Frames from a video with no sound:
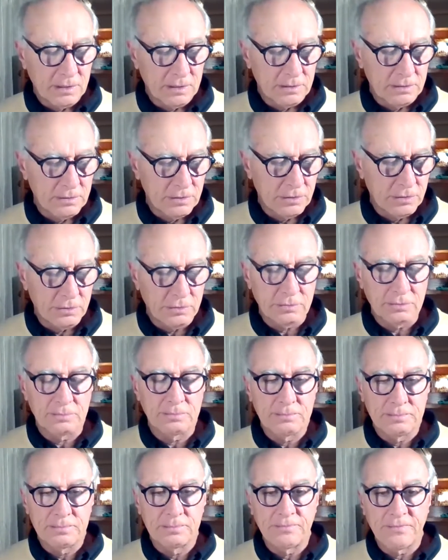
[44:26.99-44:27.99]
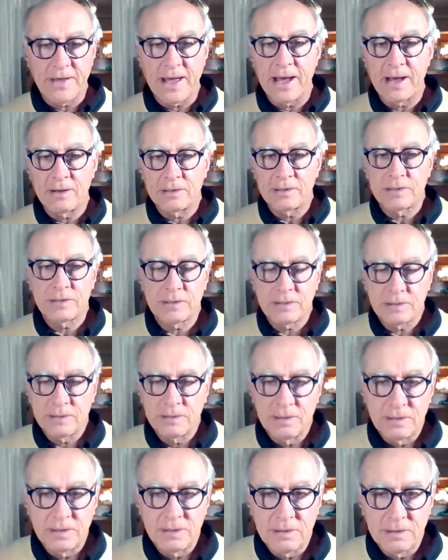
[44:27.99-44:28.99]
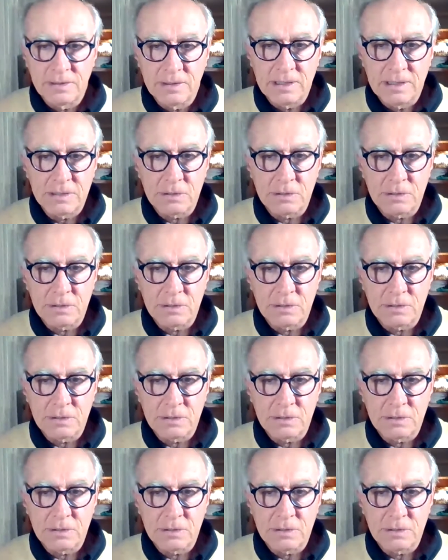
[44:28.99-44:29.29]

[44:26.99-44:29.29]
to found this